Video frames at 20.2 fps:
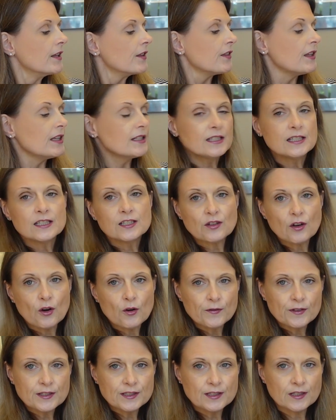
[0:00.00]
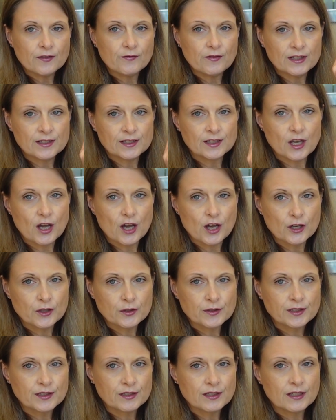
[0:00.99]
this is obviously
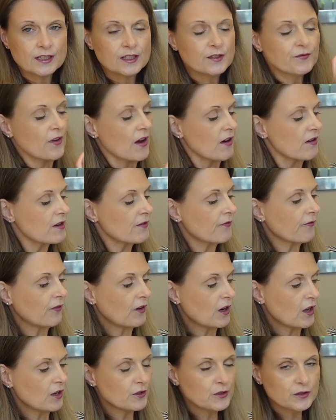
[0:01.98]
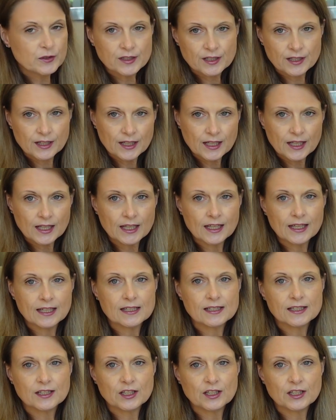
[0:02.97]
viscose, it's very floaty,